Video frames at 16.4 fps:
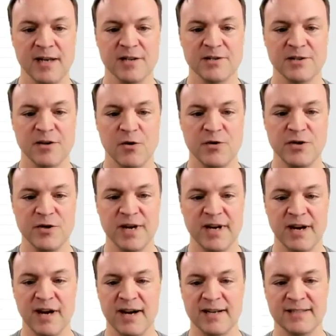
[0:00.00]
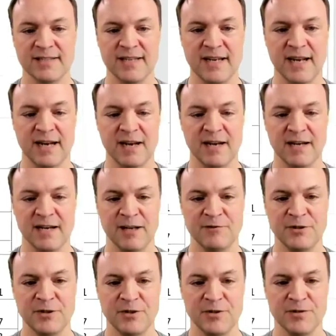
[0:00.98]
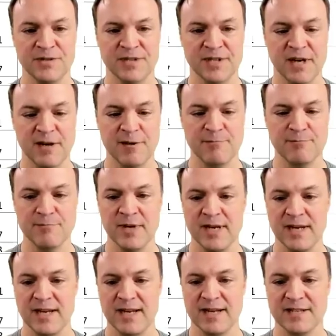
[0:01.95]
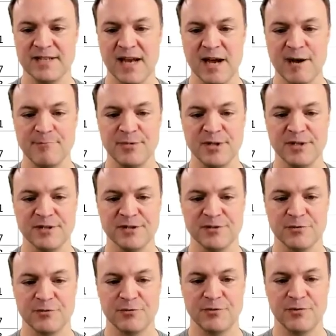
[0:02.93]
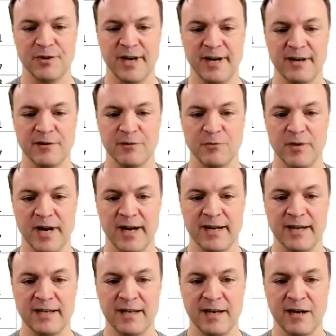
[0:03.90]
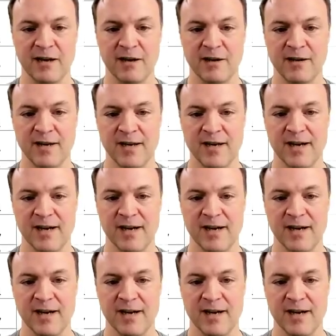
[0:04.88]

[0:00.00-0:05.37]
So you can kind of see it gives you some examples right away here.